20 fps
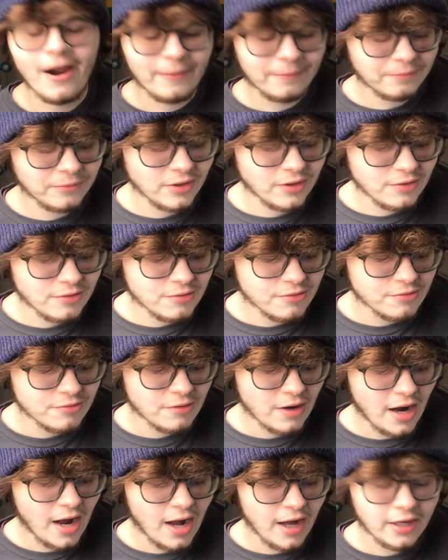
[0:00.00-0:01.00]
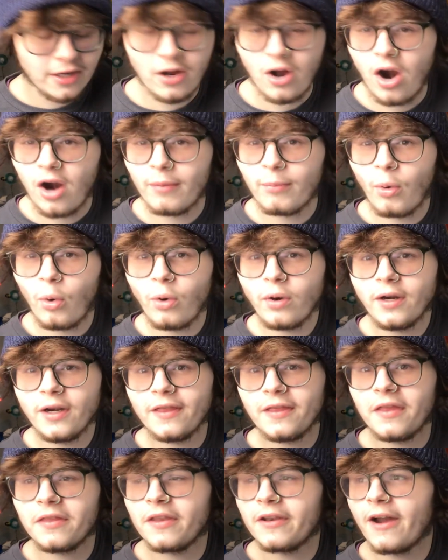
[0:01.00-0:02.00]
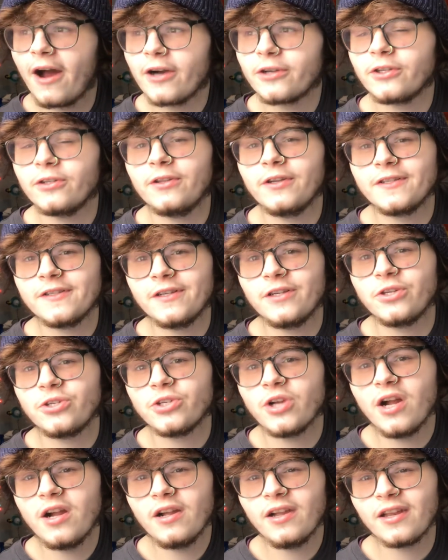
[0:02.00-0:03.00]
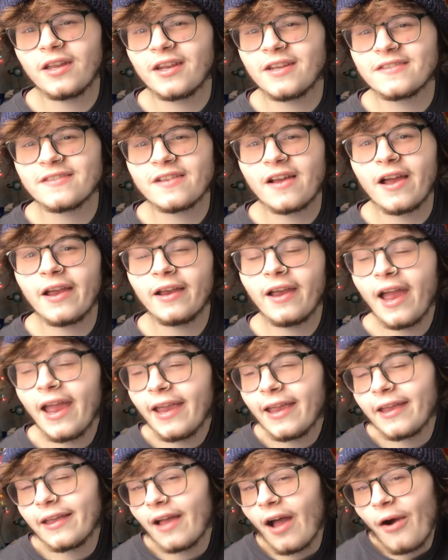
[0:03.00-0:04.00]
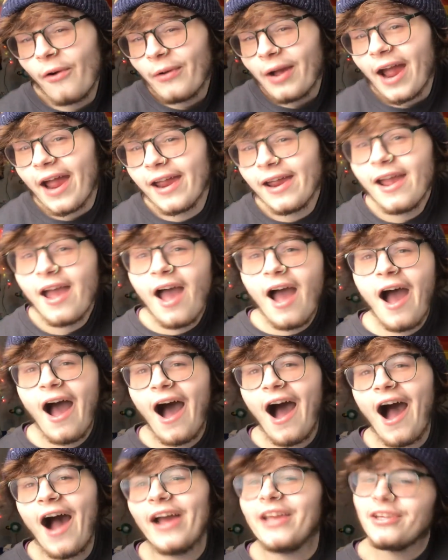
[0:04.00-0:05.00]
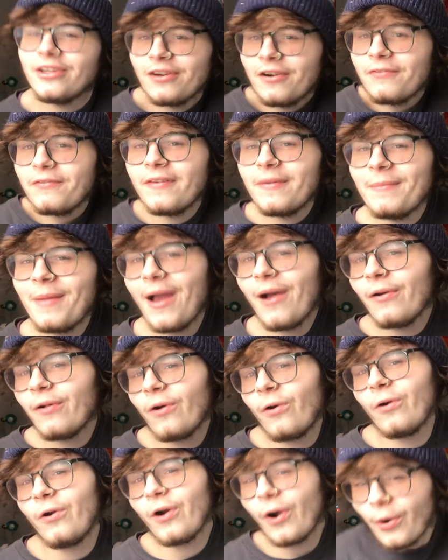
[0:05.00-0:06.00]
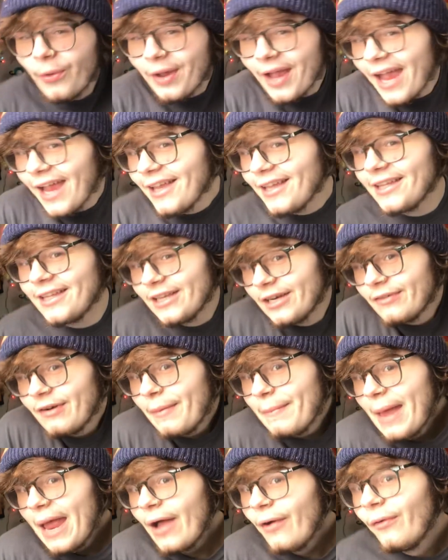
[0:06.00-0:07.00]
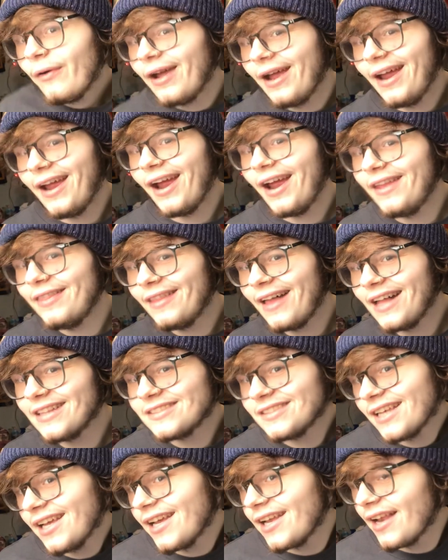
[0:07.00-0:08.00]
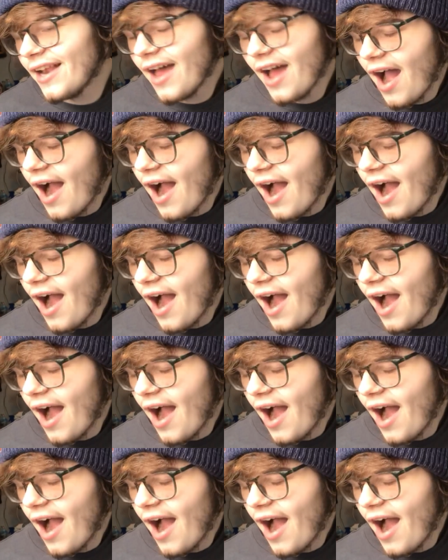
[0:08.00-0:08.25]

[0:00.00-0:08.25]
you are born and then the doctor looks at your junk and is like, hey, okay, you're a female, or okay, you're a male, and that's it.